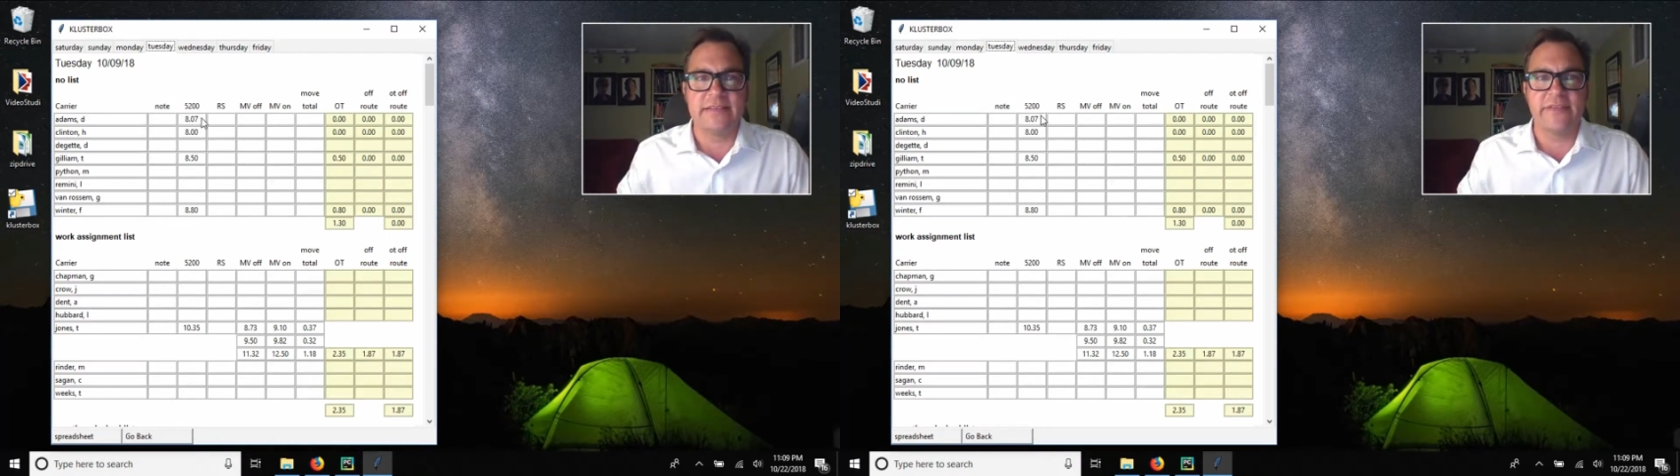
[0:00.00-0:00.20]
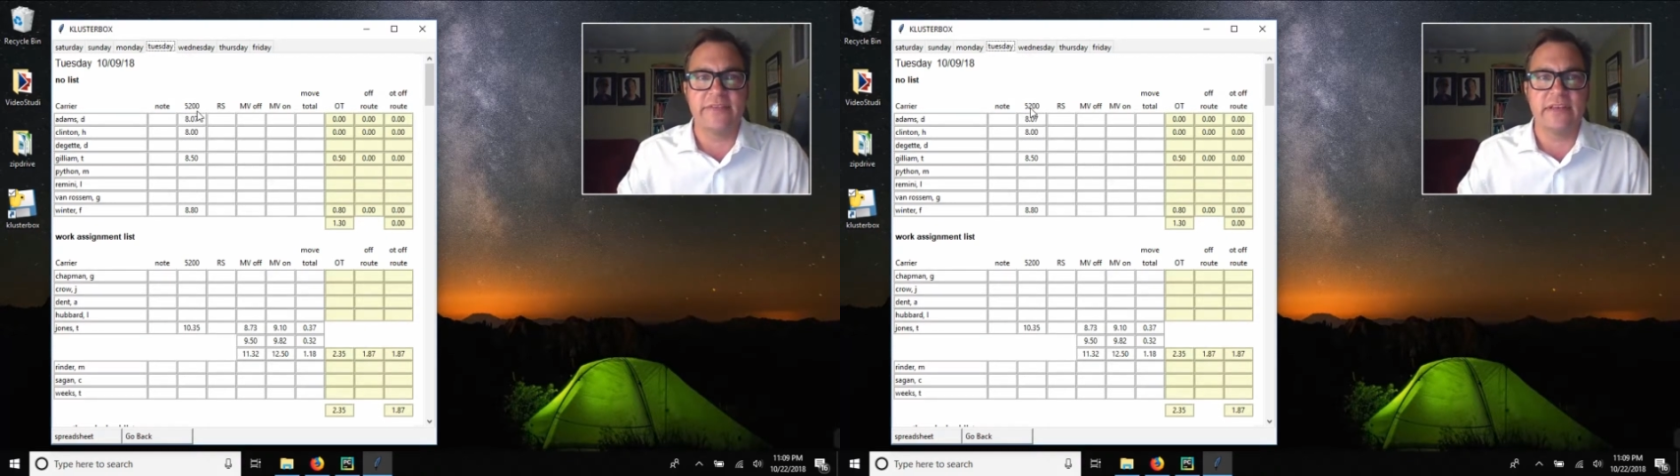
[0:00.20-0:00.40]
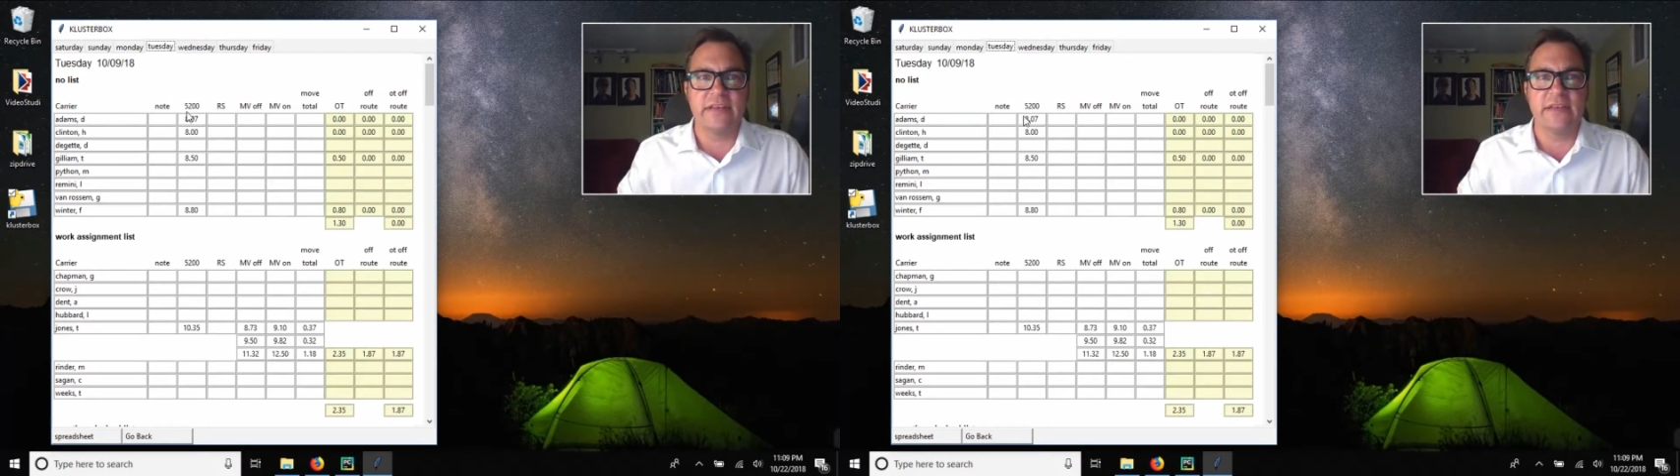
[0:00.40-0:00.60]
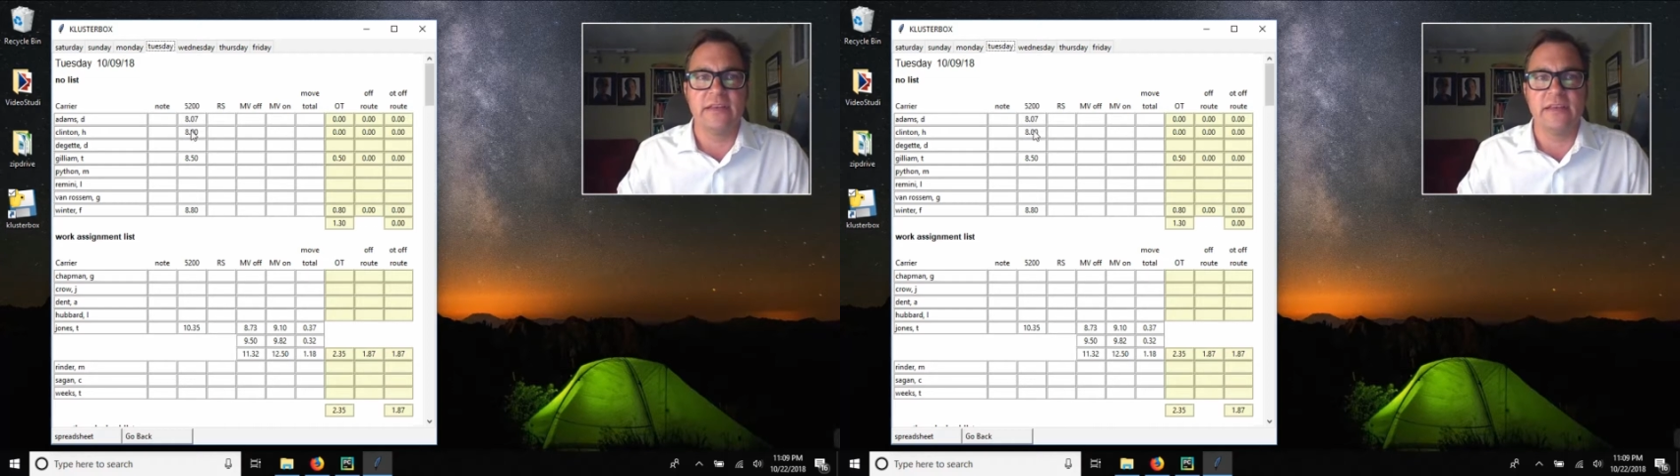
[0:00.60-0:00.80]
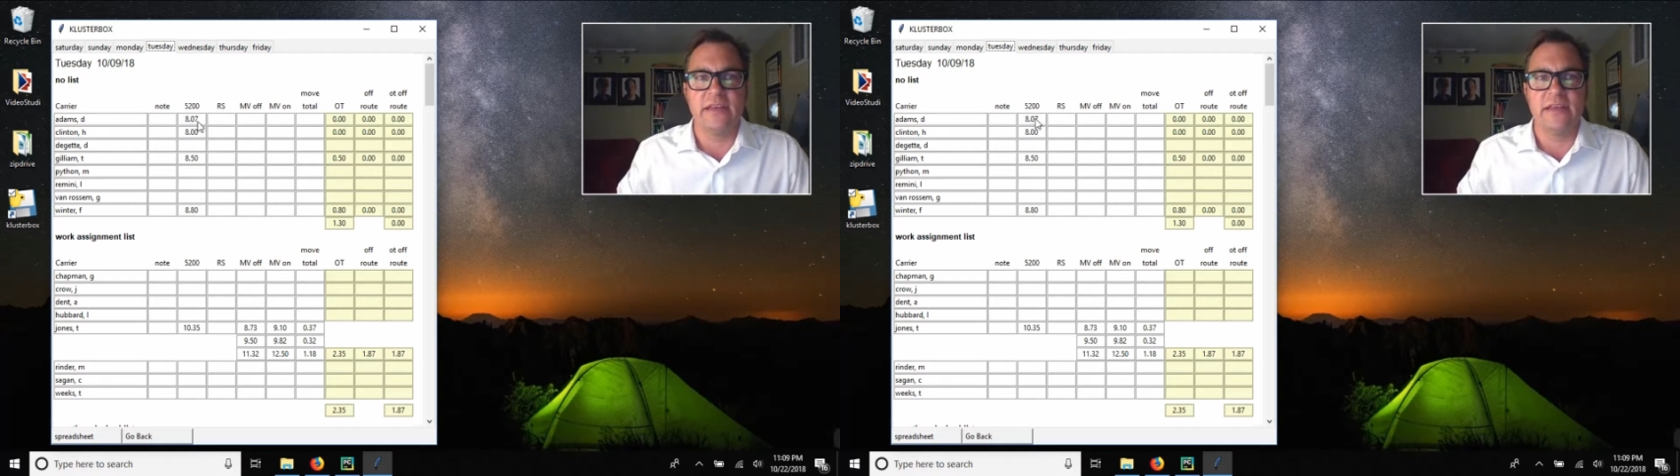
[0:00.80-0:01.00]
7
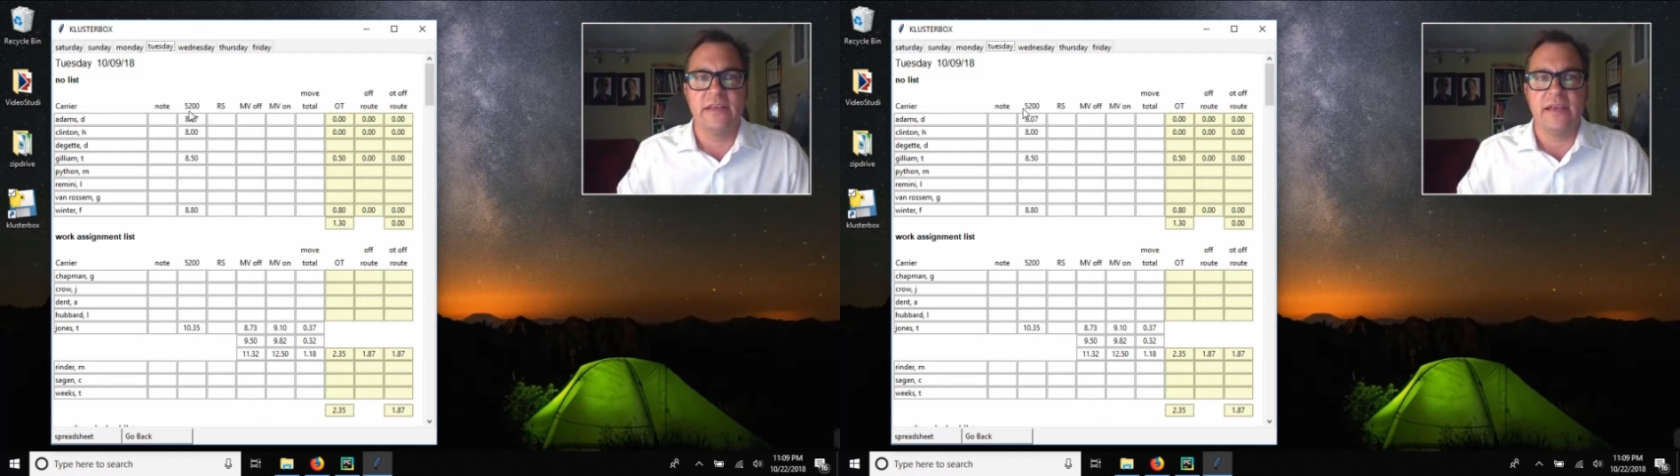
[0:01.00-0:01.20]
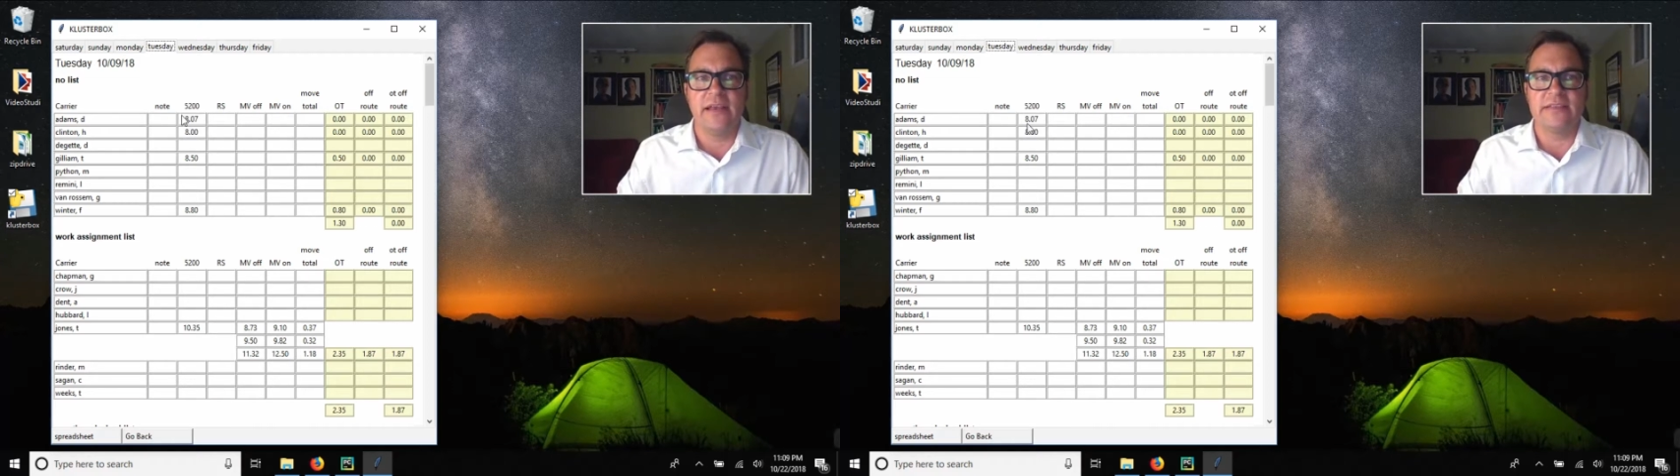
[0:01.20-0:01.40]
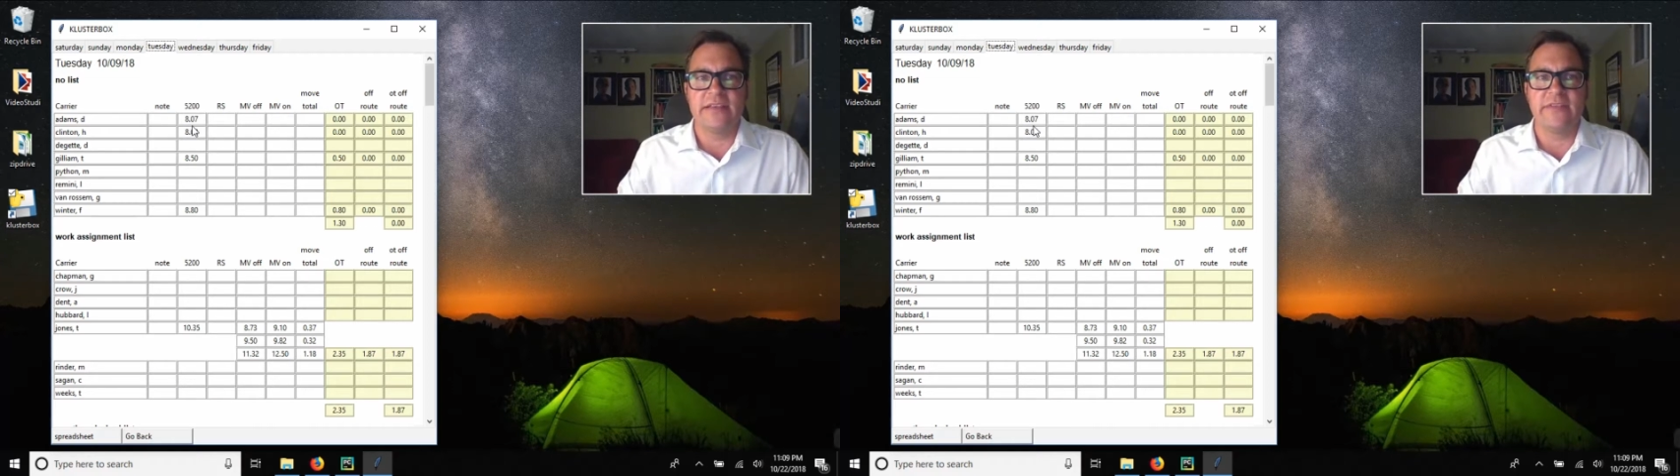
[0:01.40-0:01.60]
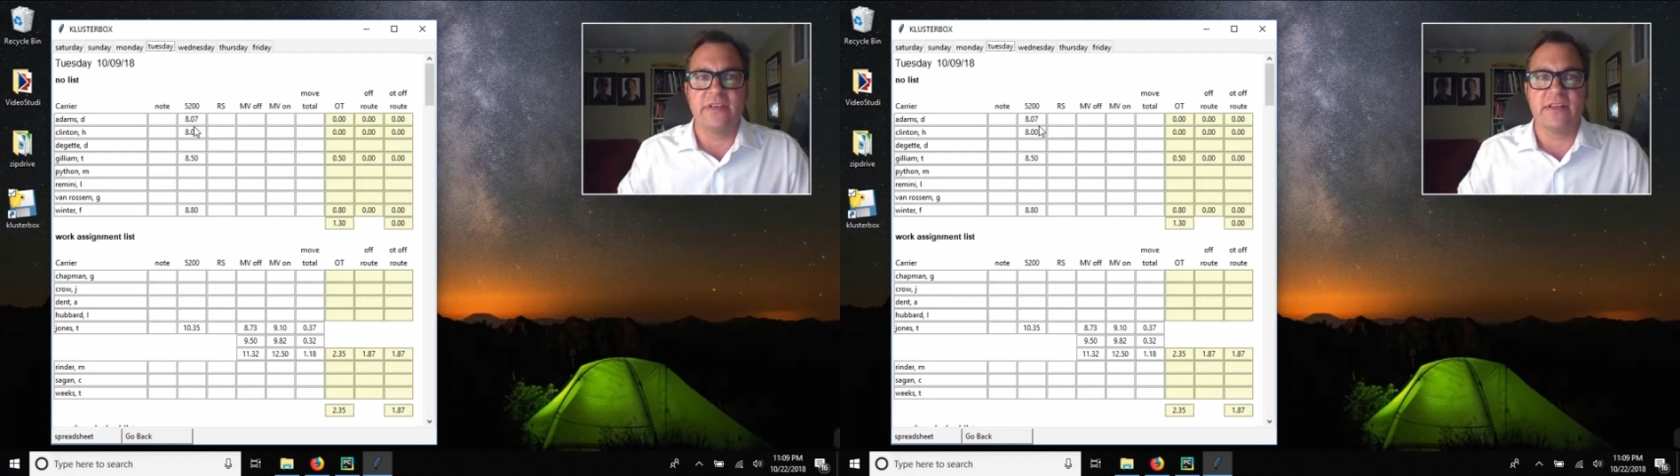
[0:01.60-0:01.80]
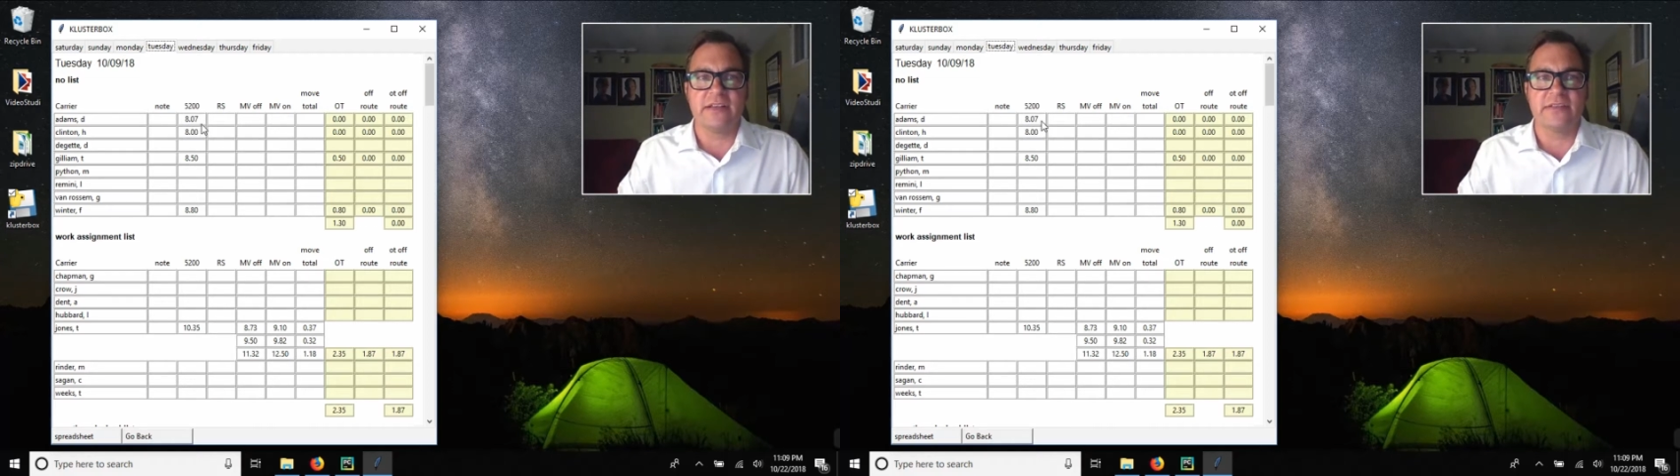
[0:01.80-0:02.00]

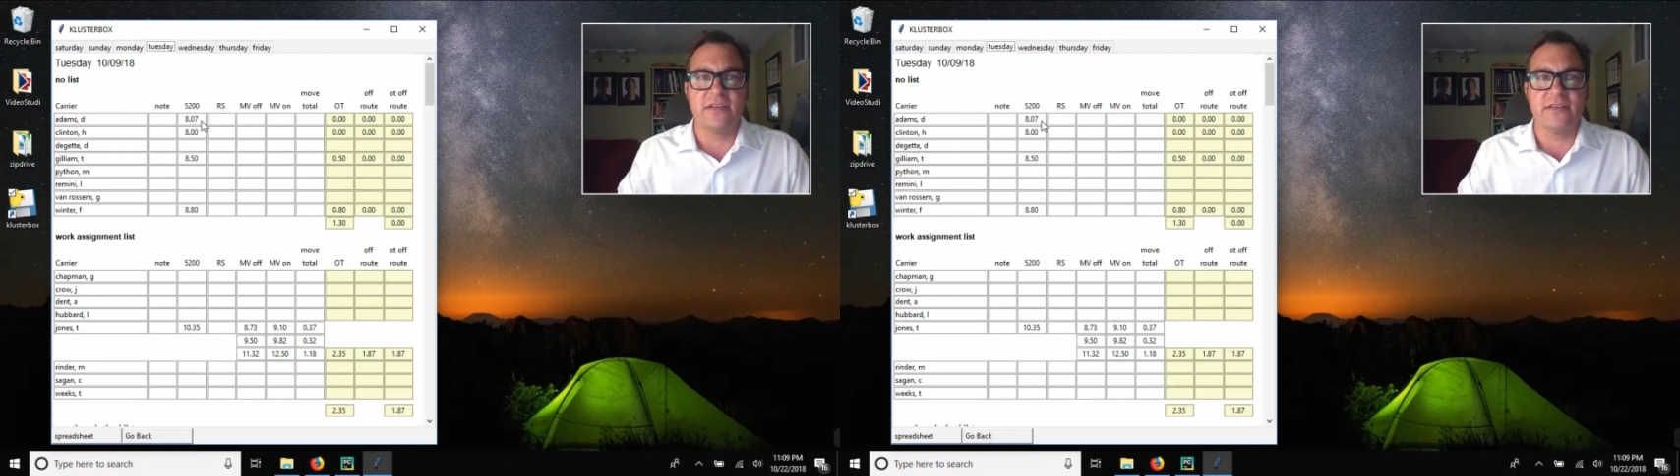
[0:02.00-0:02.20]
clicks